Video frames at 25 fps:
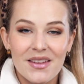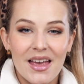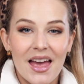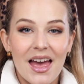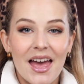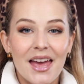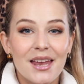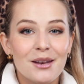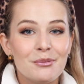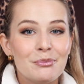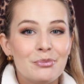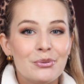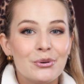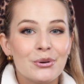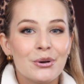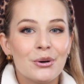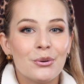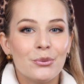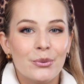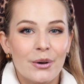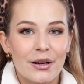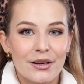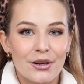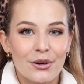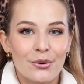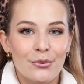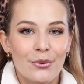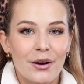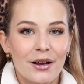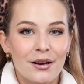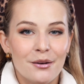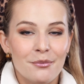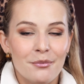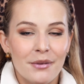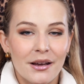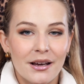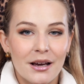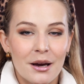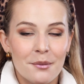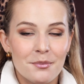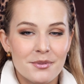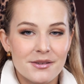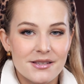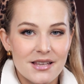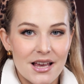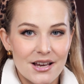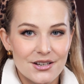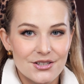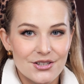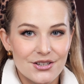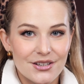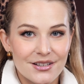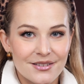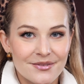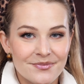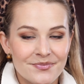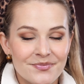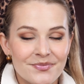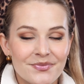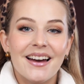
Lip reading: and book one-on-one makeup session.